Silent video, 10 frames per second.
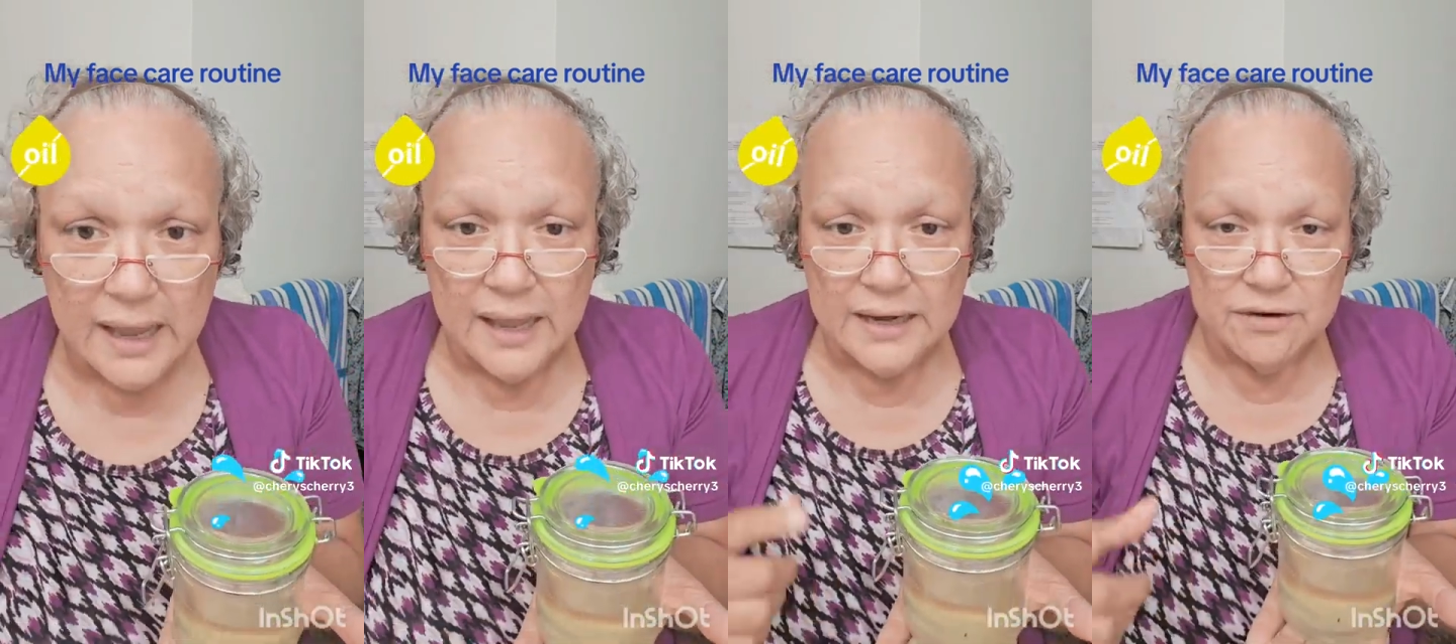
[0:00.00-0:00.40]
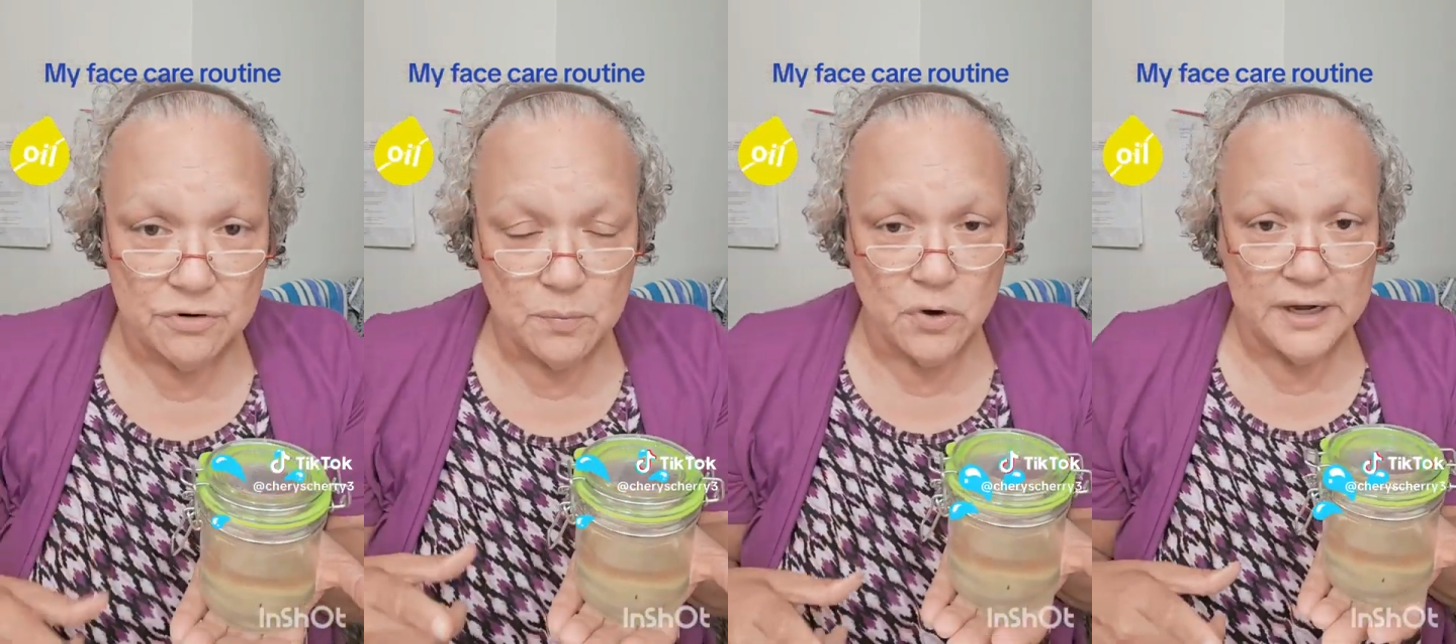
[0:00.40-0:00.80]
And
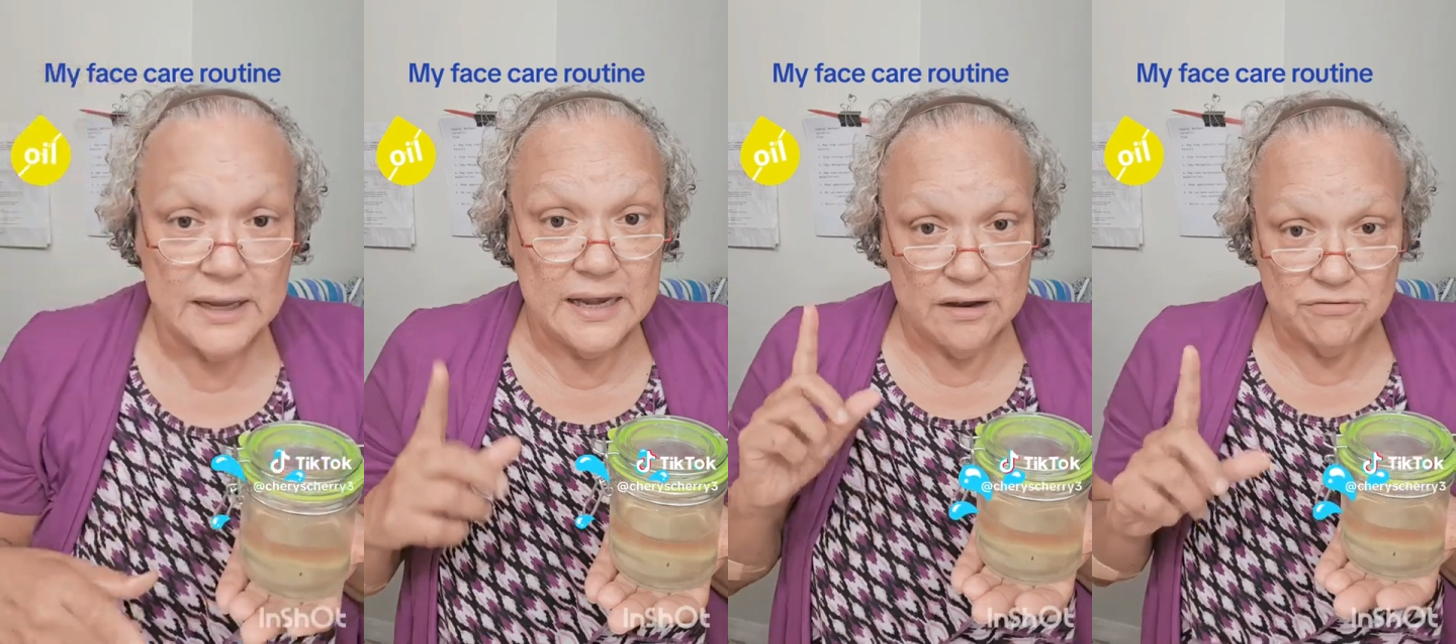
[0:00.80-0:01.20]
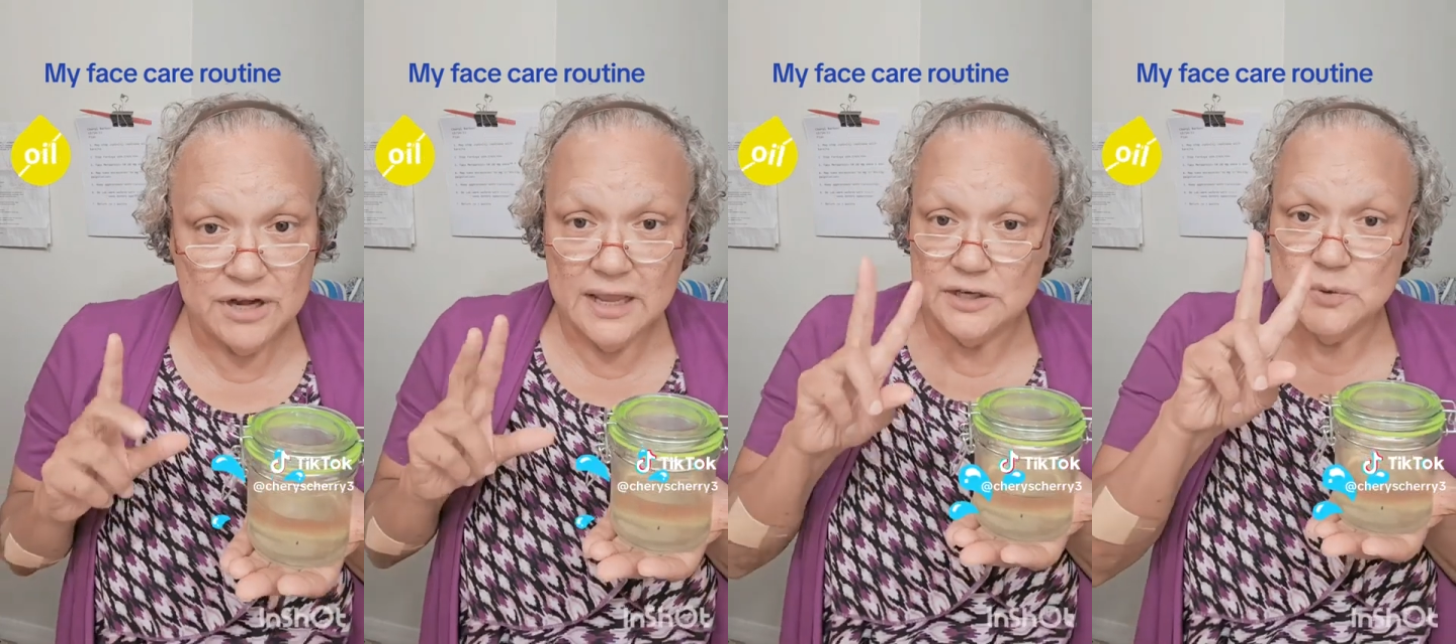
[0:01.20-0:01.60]
every morning and every
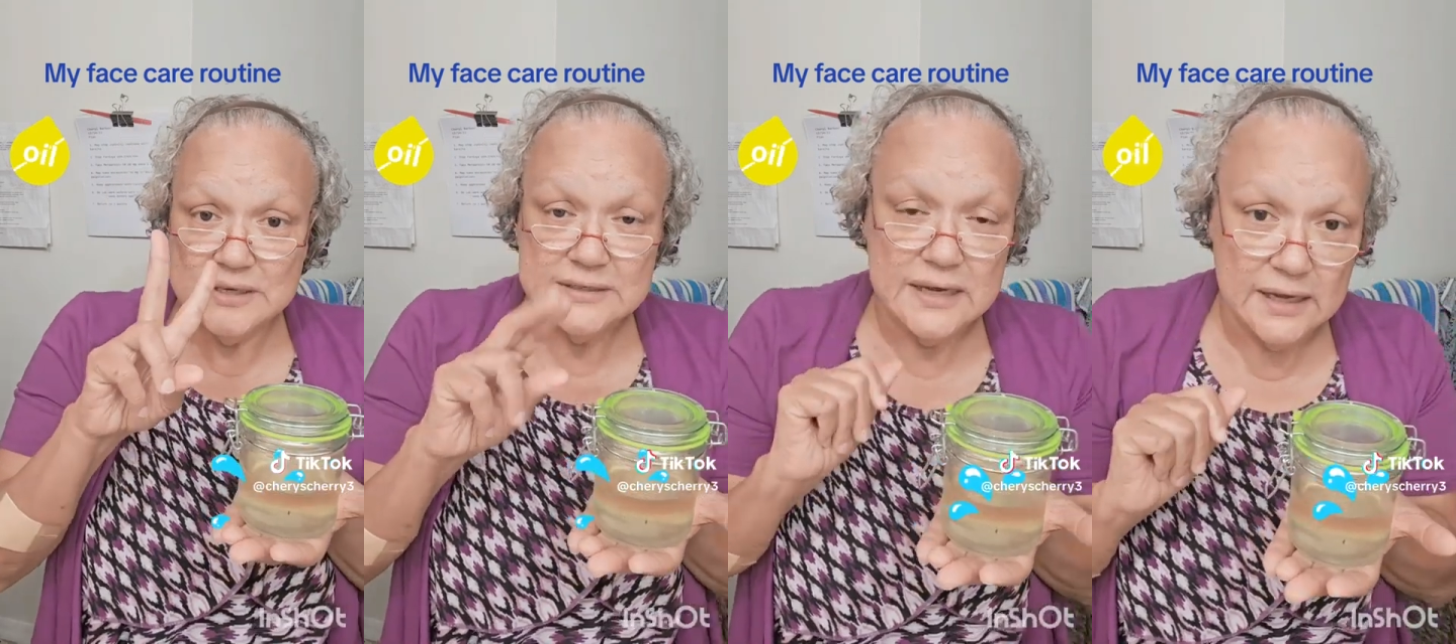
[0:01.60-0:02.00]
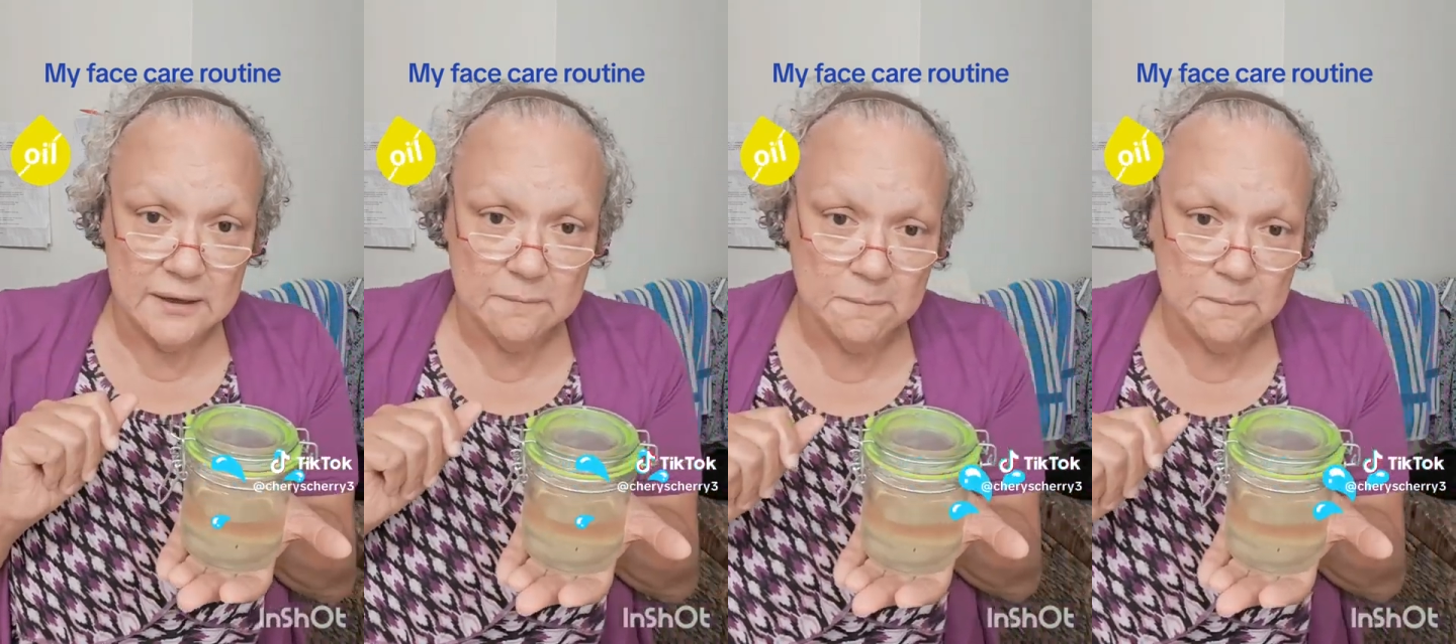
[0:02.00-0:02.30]
night, twice a day,